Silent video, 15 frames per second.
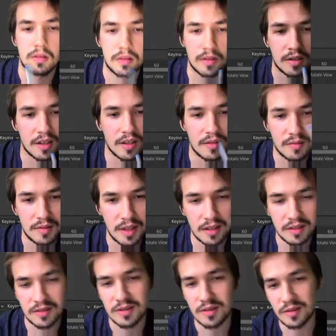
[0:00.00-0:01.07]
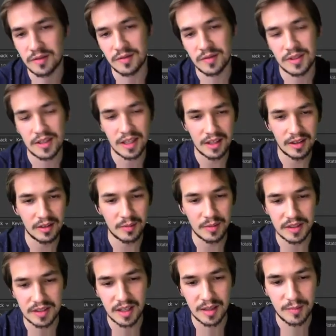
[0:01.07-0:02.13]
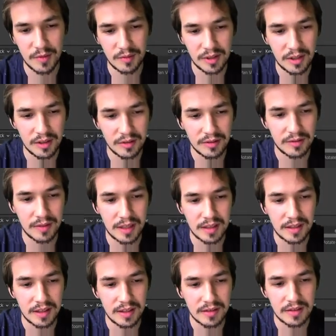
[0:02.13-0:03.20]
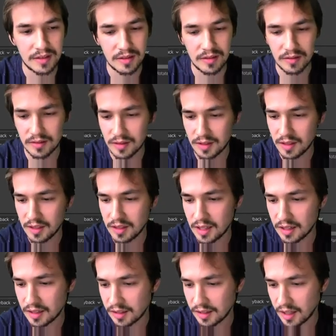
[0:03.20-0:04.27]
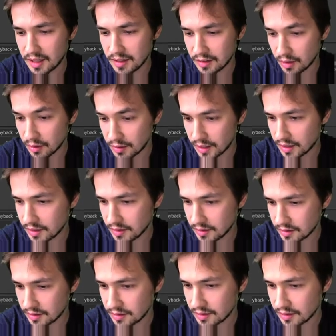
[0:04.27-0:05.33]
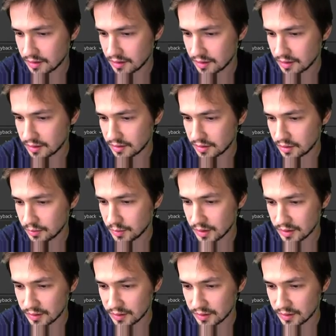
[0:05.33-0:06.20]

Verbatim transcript: Okay, yeah, so it's taking a little bit of time to load right there, so getting a lot. Okay, 2 million